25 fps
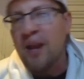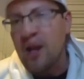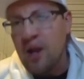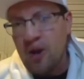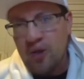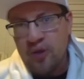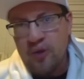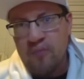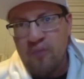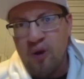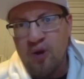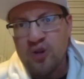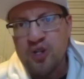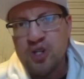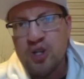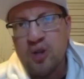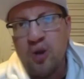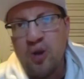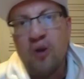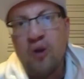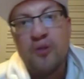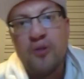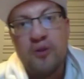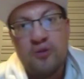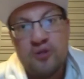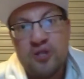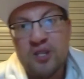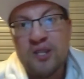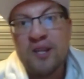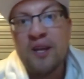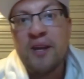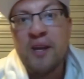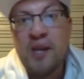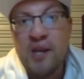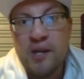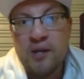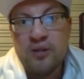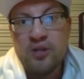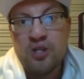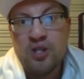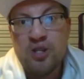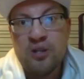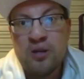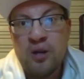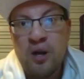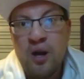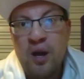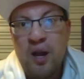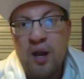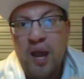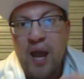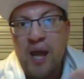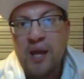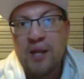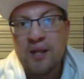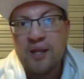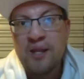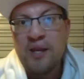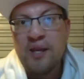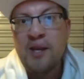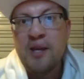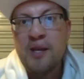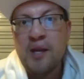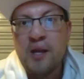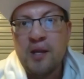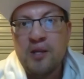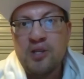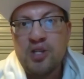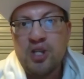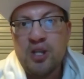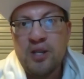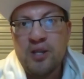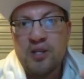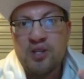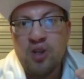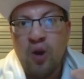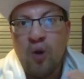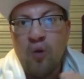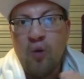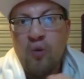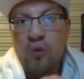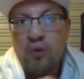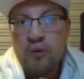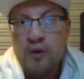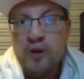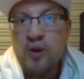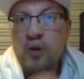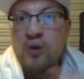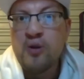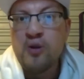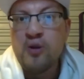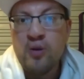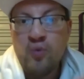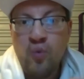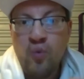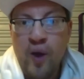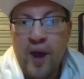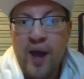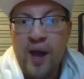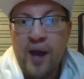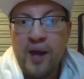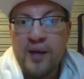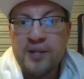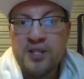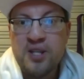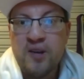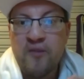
other martial art, there's lineage, and lineage is a real good way